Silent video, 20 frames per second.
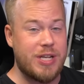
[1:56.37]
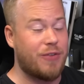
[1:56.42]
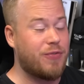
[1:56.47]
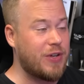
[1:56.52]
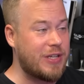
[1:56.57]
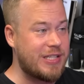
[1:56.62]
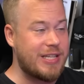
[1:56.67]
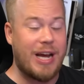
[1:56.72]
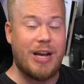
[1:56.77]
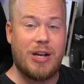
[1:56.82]
I
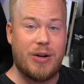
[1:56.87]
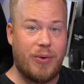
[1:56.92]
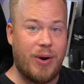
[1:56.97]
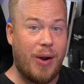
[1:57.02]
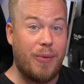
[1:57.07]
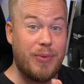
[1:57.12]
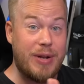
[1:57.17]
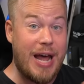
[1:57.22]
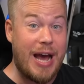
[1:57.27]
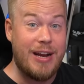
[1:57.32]
think it's like
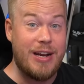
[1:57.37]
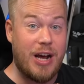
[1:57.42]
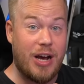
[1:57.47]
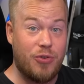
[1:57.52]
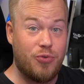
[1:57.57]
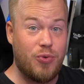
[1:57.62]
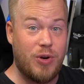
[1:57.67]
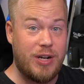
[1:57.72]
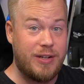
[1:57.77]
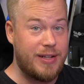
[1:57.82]
around
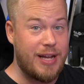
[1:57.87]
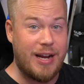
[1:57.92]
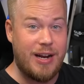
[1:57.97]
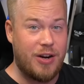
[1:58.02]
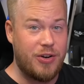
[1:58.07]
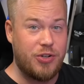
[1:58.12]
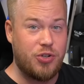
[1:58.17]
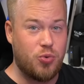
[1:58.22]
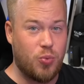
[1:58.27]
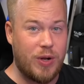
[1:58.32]

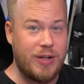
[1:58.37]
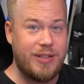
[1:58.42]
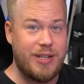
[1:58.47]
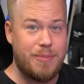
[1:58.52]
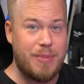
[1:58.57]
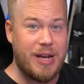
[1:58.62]
920